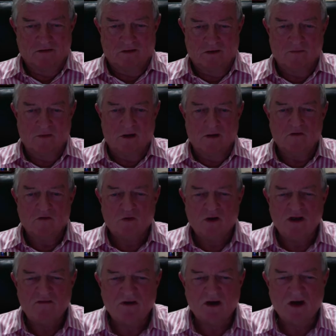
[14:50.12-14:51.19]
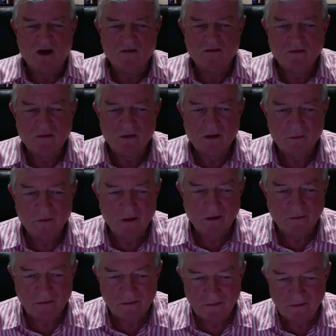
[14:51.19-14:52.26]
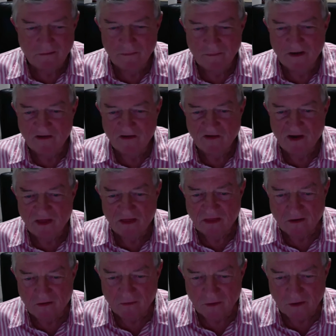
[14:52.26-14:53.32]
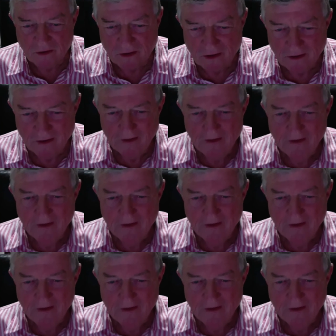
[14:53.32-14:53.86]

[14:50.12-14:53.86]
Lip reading: So I'm 25. I mean, it means nothing to me.